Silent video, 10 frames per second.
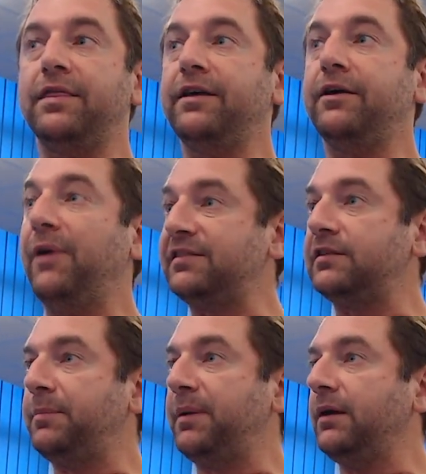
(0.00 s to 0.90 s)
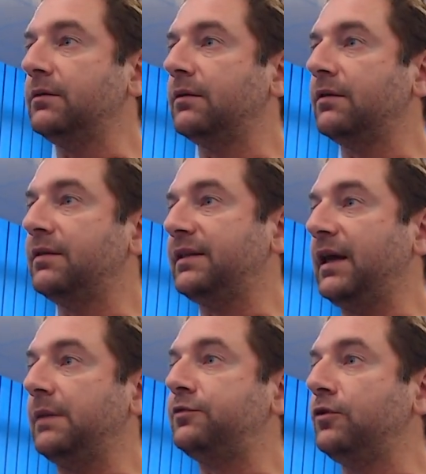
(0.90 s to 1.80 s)
the recipe that
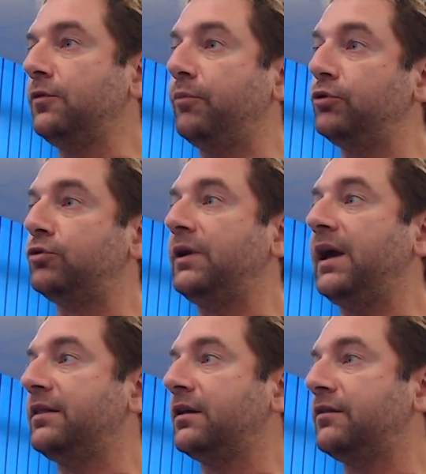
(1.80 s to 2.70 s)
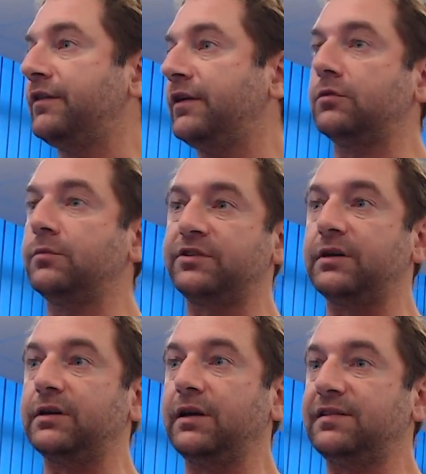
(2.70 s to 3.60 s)
helps you put together the virtual
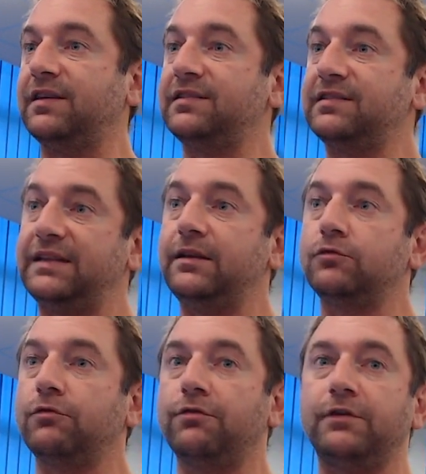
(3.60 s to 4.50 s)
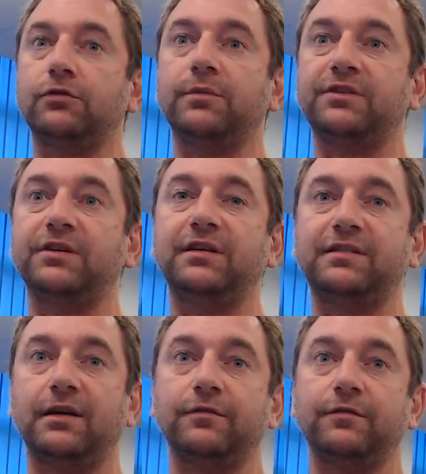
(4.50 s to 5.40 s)
machine. It's the settings of the virtual machine
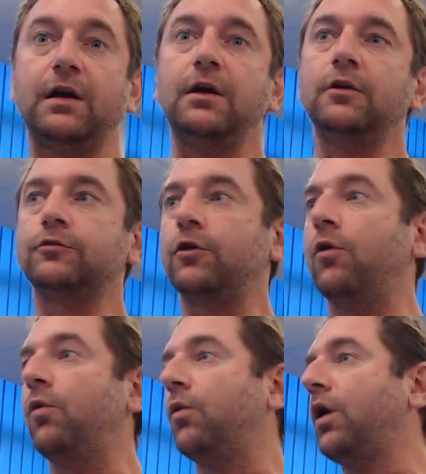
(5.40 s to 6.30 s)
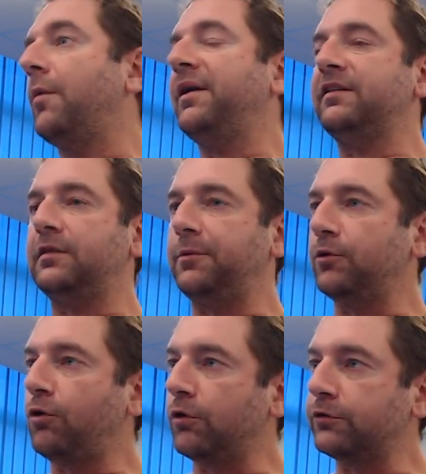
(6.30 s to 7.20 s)
itself. So how many
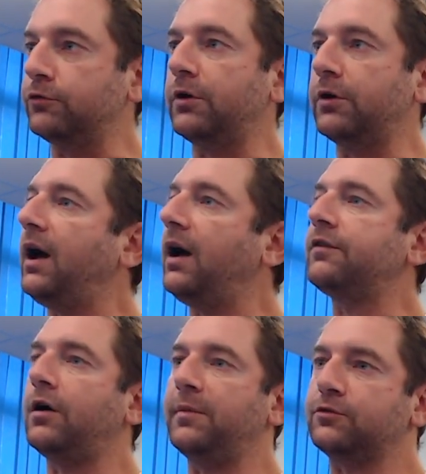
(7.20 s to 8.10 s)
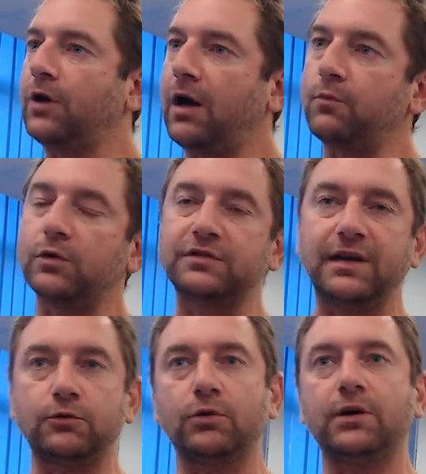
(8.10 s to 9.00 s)
CPU cores you're going to have, how much RAM, which
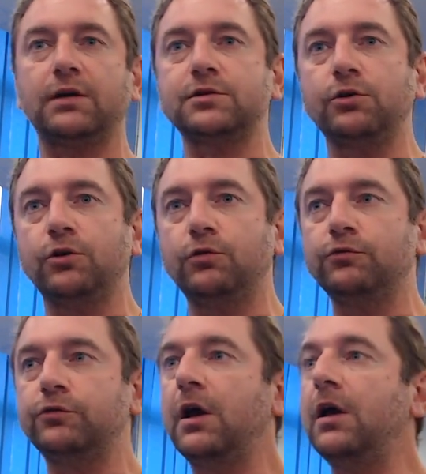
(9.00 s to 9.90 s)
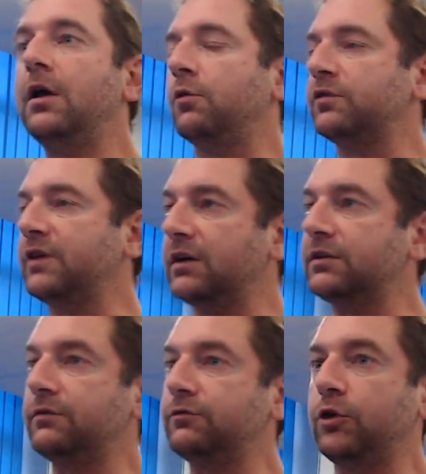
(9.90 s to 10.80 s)
network cards to use, which hard
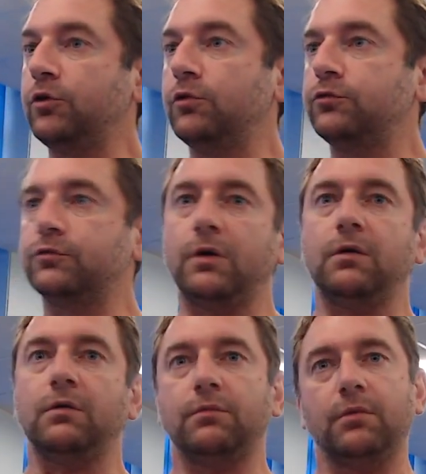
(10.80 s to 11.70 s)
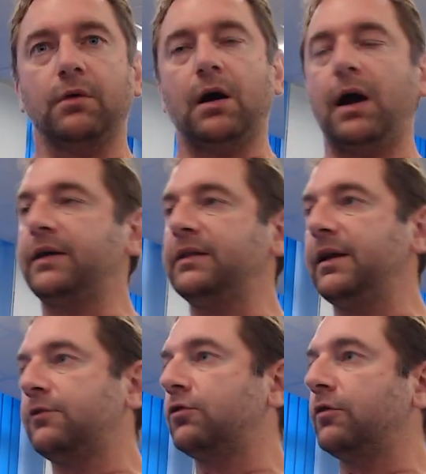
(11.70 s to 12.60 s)
drive to use,
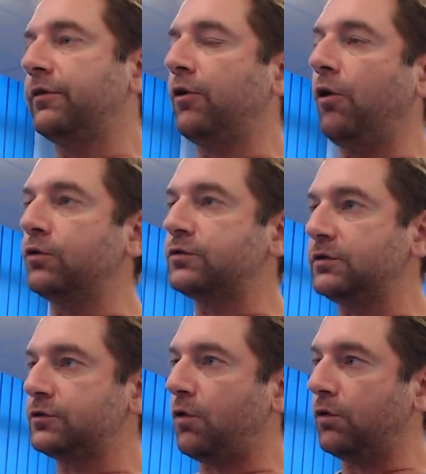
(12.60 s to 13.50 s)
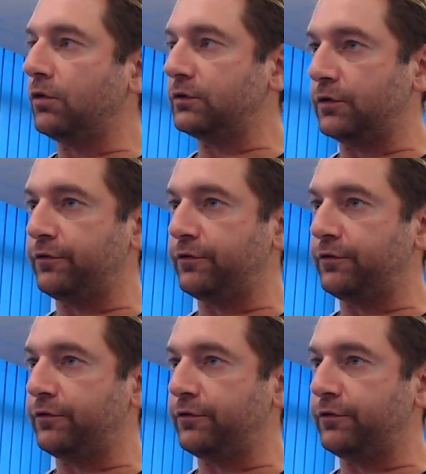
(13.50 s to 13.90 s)
architecture of the host, and so on and so